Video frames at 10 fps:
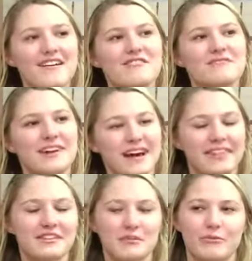I
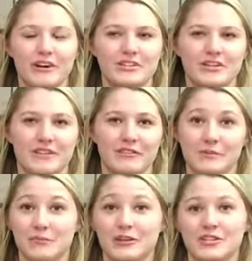think the pressure
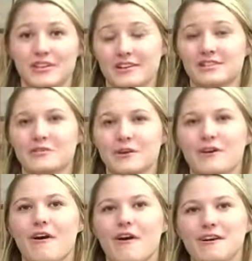definitely pushes us to
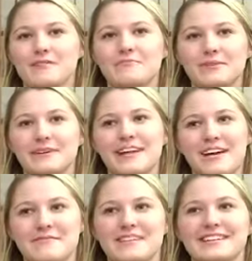work hard, but
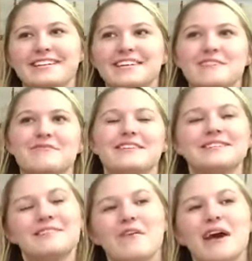I mean, it'd be
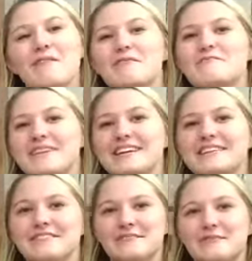okay with me
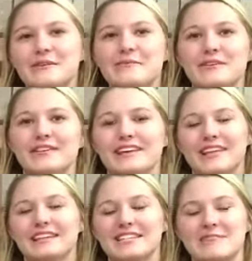if we were like
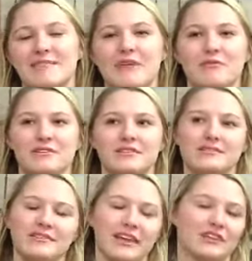that team that would
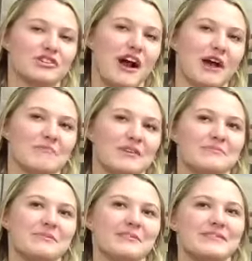like shock
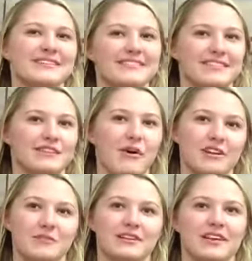people, like, no
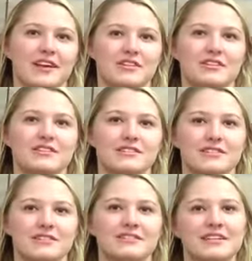expectations, and
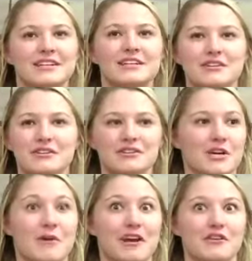then you just
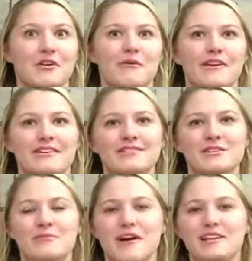come out of nowhere and
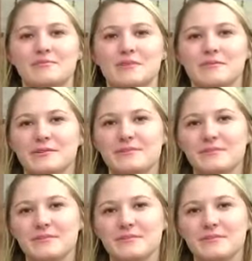surprise people.